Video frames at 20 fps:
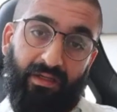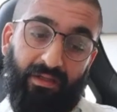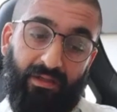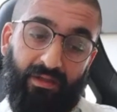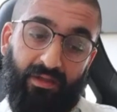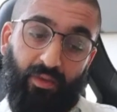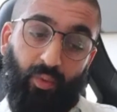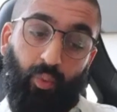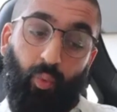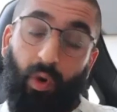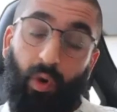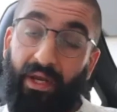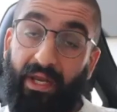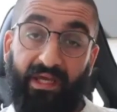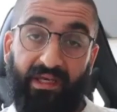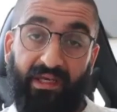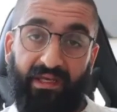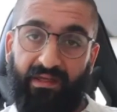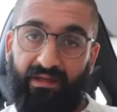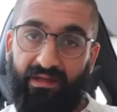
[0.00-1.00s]

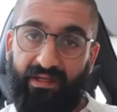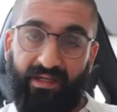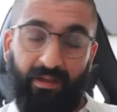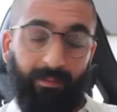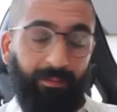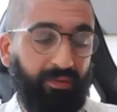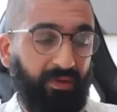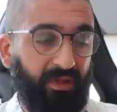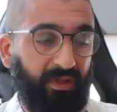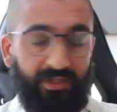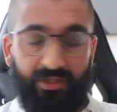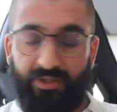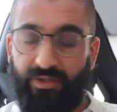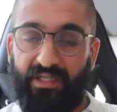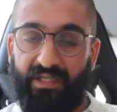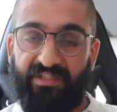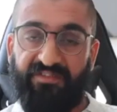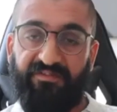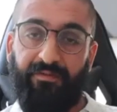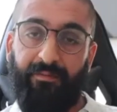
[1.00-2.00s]
180, a complete
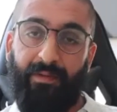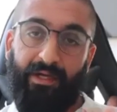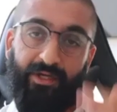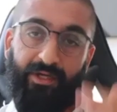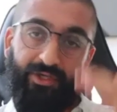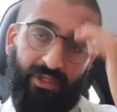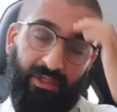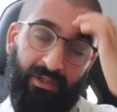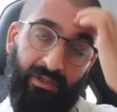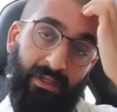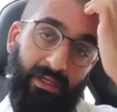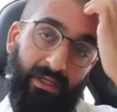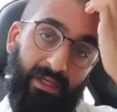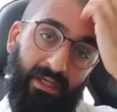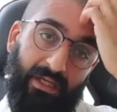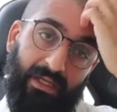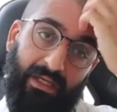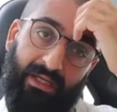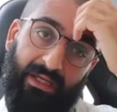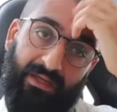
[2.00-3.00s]
transformation
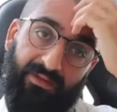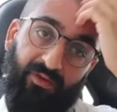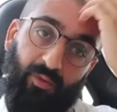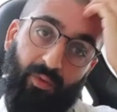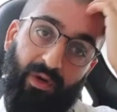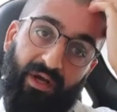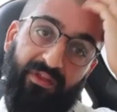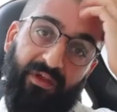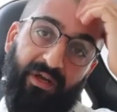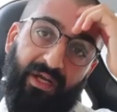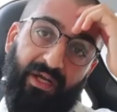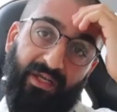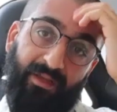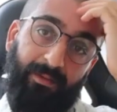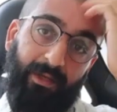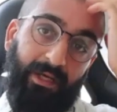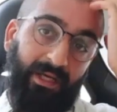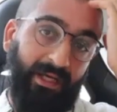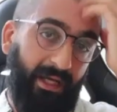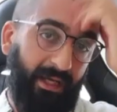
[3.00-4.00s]
in the way that I
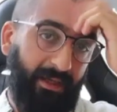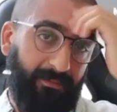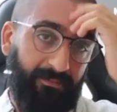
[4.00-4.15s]
communicate,